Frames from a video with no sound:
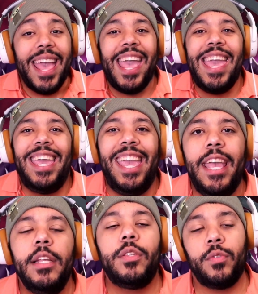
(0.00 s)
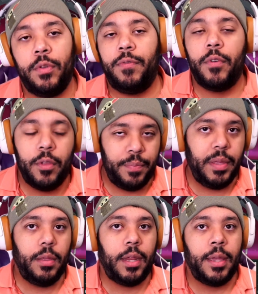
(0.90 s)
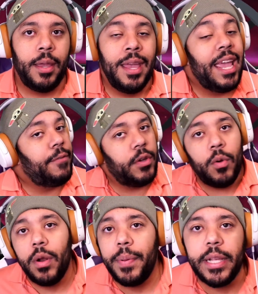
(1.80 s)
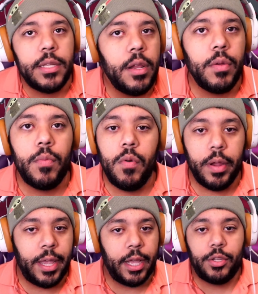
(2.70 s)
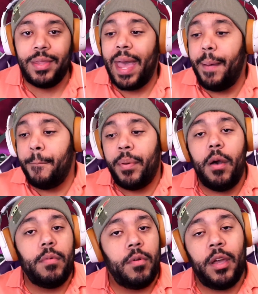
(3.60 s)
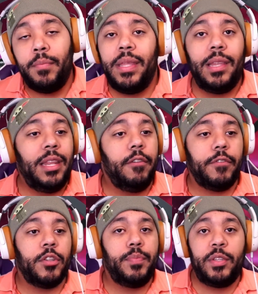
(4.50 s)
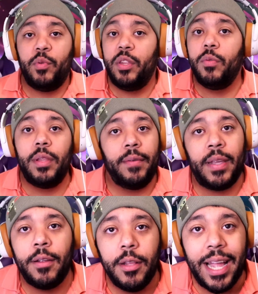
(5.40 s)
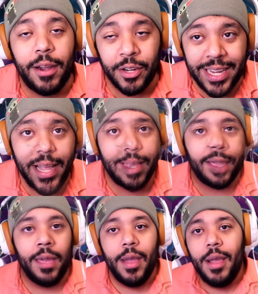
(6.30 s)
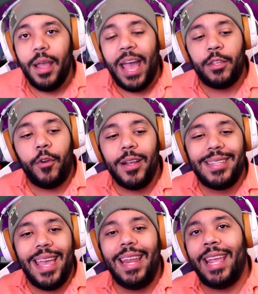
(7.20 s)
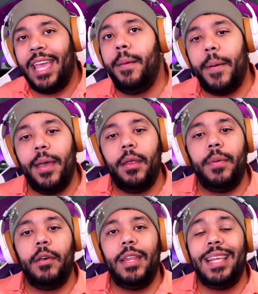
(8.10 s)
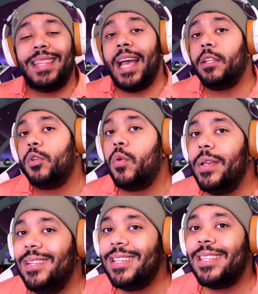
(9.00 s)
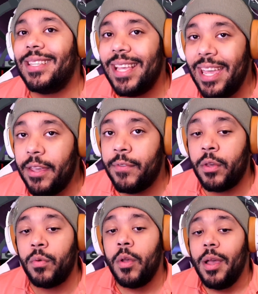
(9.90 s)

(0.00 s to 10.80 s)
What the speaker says: It cancels a full ability. If you're going up against another Morigesh, that bubble could be the difference between you living or dying. As far as getting hit by an ability, that's going to save you